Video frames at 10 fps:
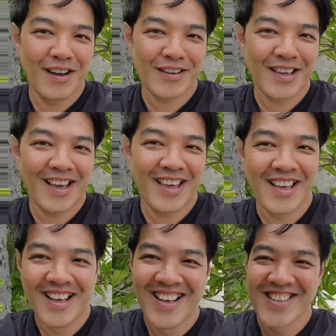Okay.
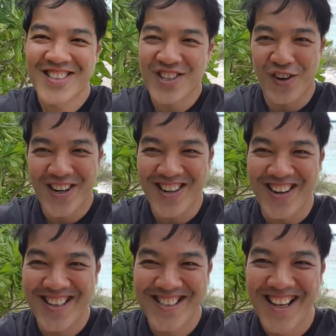Sorry
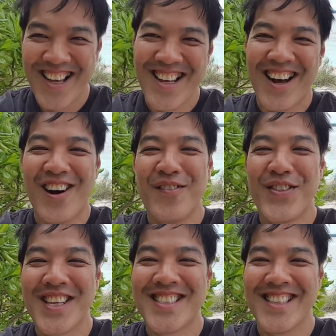guys.
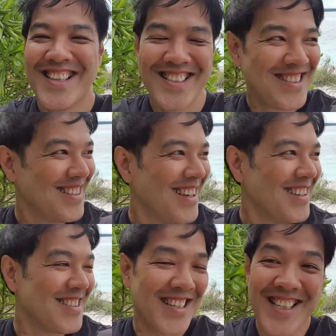This is
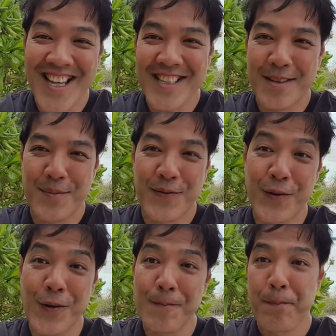skincare tips
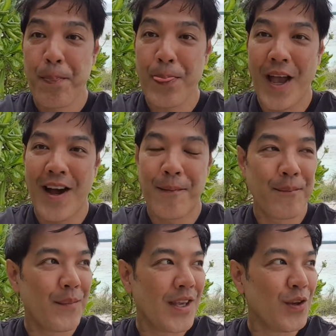for
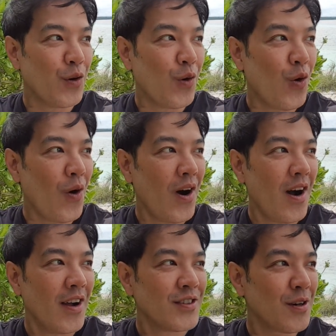your
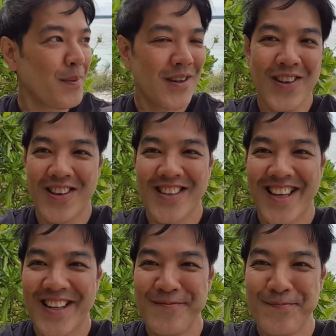tropical
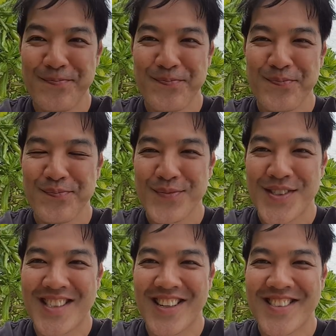holiday.
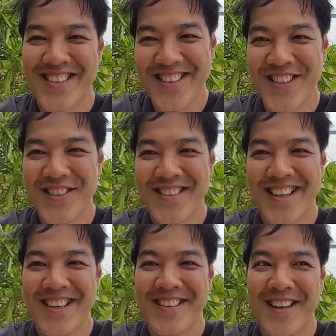So stay tuned
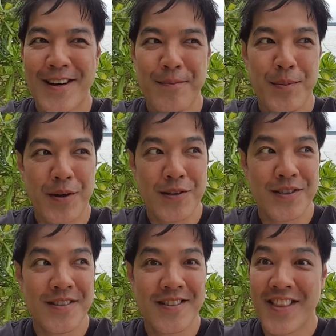and you might
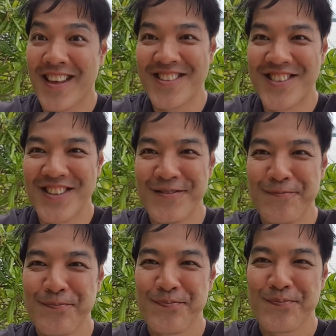learn a thing or two.
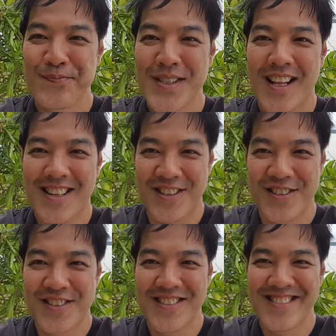I'll catch
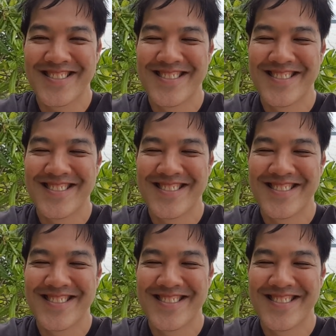you soon.